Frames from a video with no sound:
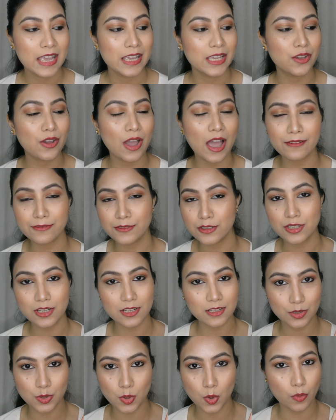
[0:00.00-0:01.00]
You have to
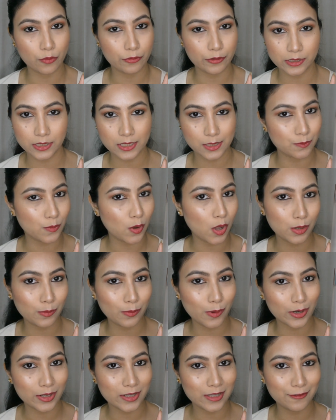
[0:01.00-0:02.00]
just go for the small
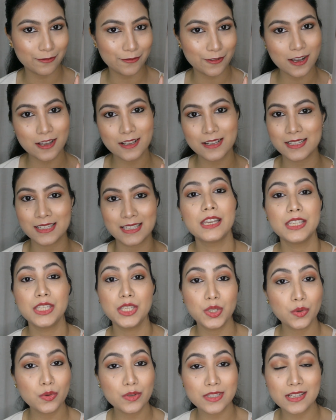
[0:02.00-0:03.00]
bottle first,
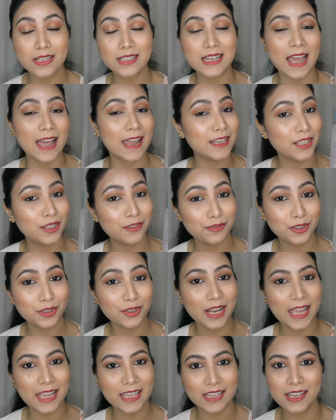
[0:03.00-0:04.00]
use it, and if you
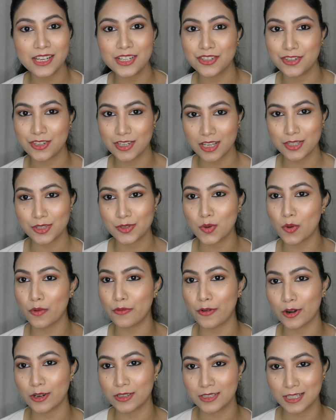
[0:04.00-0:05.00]
like it, just go
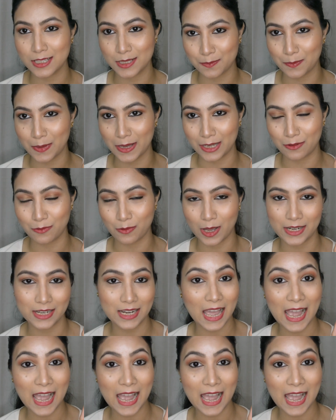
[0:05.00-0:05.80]
for this big one.